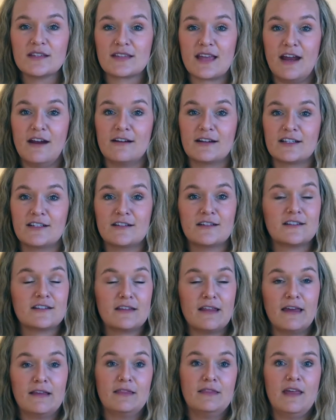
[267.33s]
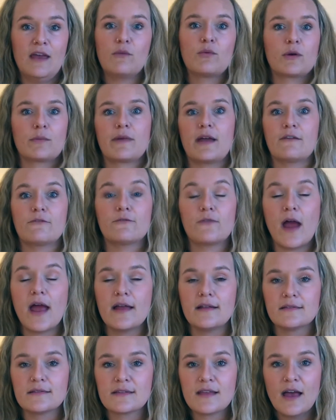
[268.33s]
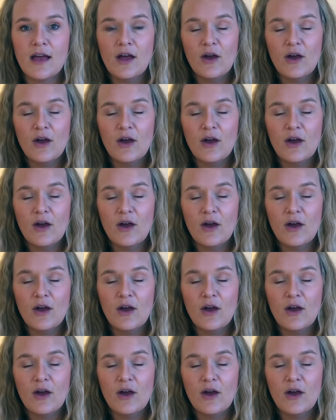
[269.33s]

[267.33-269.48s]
characters, like they were my friends.